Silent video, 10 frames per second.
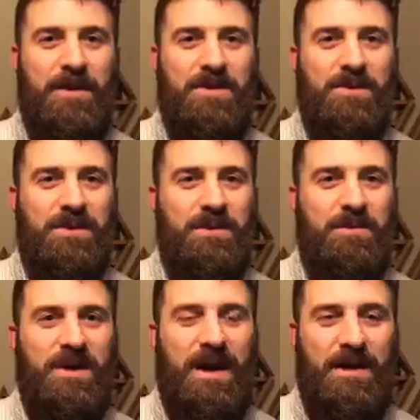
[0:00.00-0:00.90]
you can
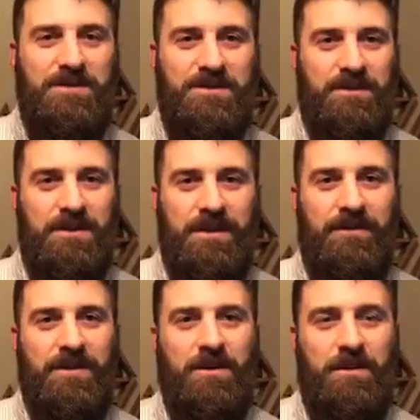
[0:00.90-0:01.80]
be absolutely
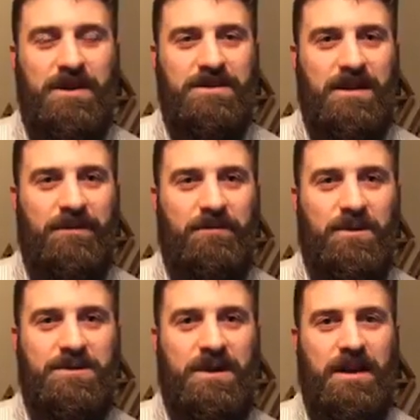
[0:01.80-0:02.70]
living your best life,
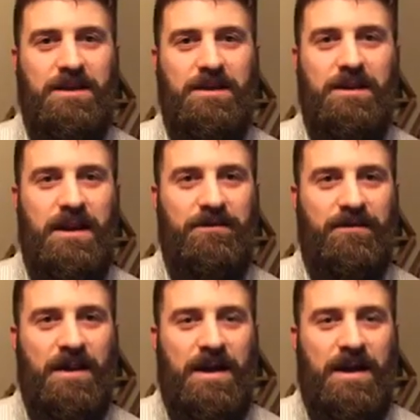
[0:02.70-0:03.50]
most connected life,